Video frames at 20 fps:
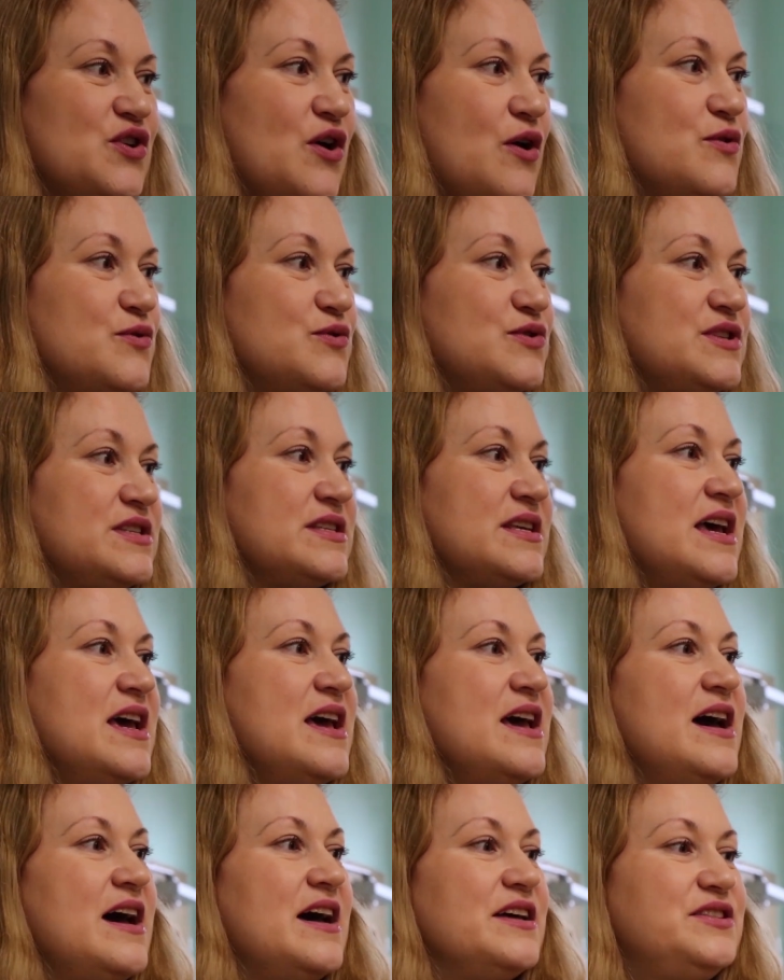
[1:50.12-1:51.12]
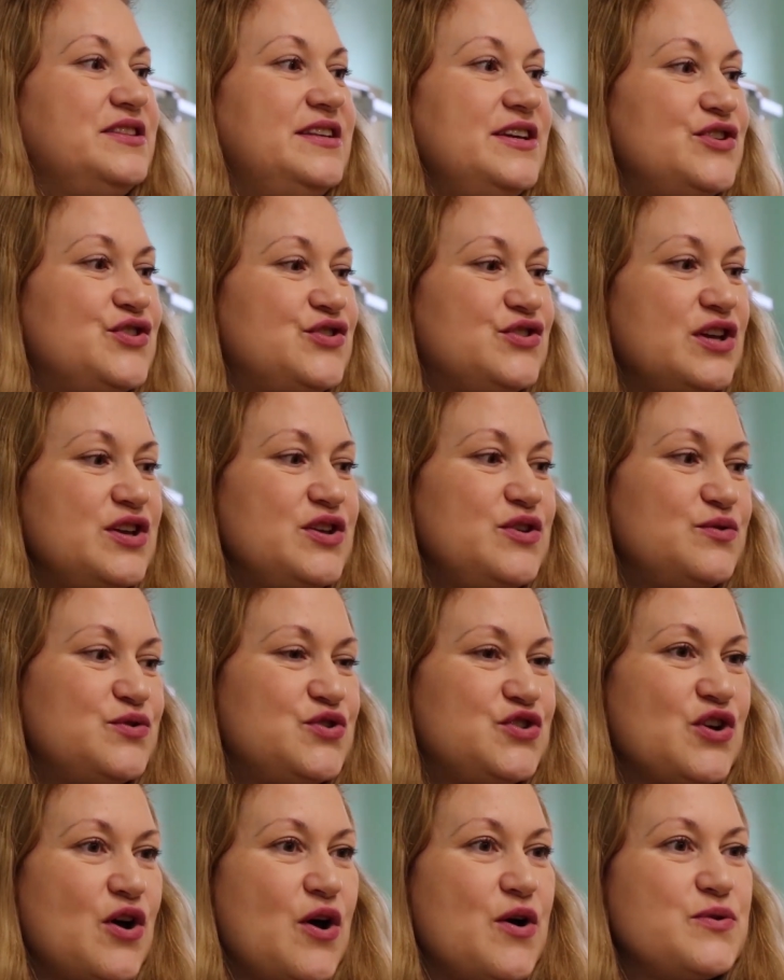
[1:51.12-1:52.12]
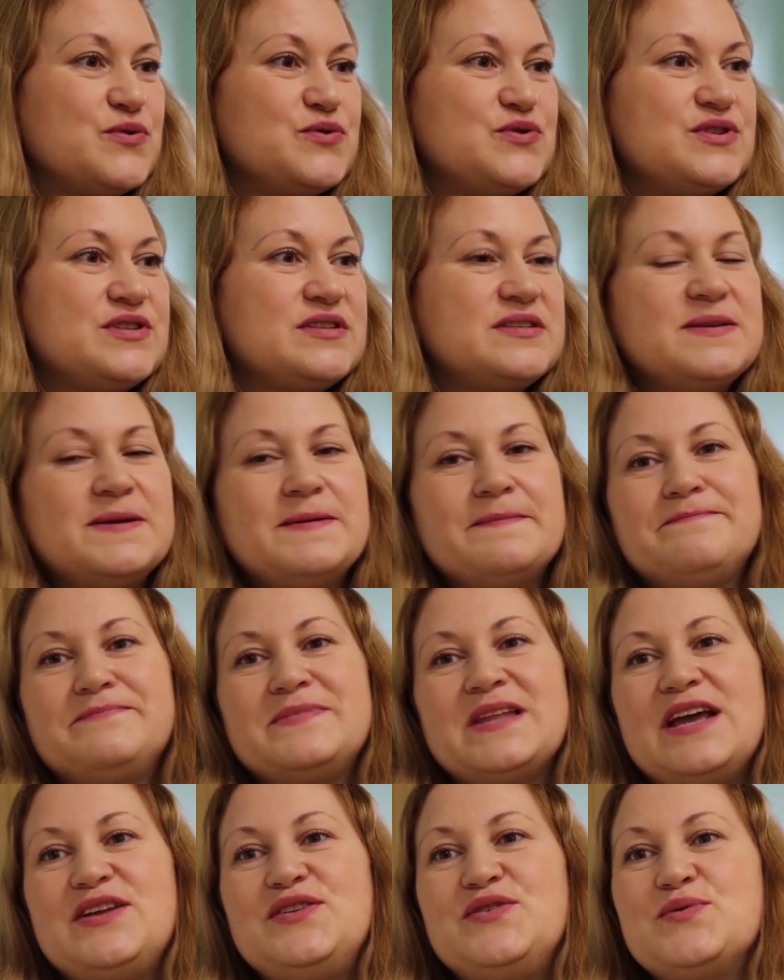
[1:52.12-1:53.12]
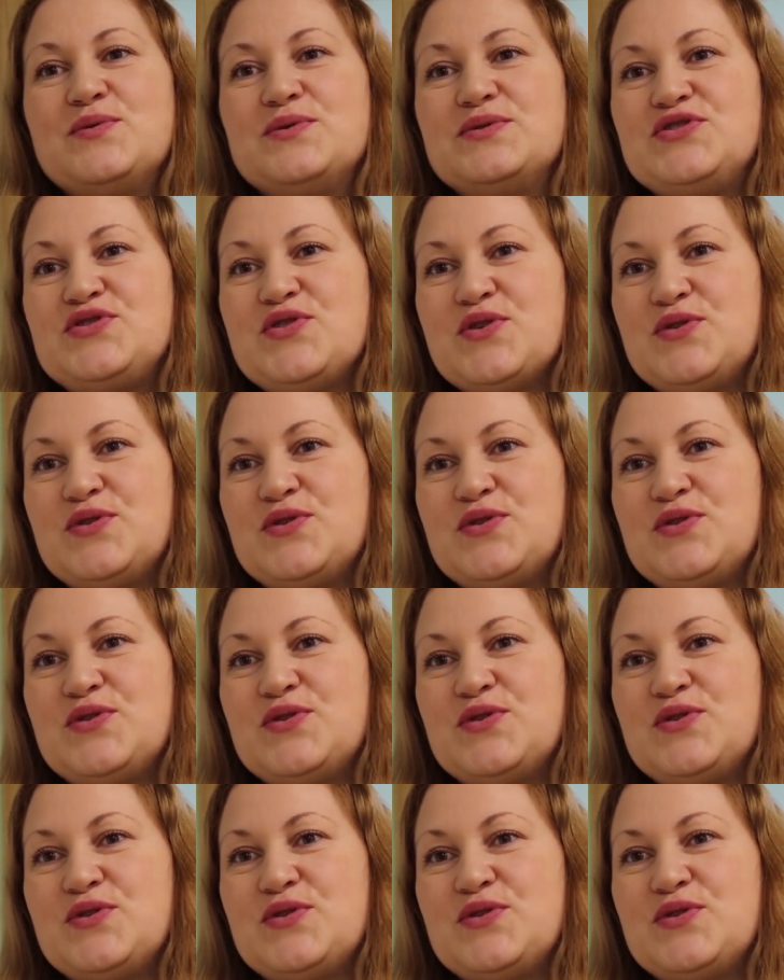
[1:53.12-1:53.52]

chose a dish that you chose, and you will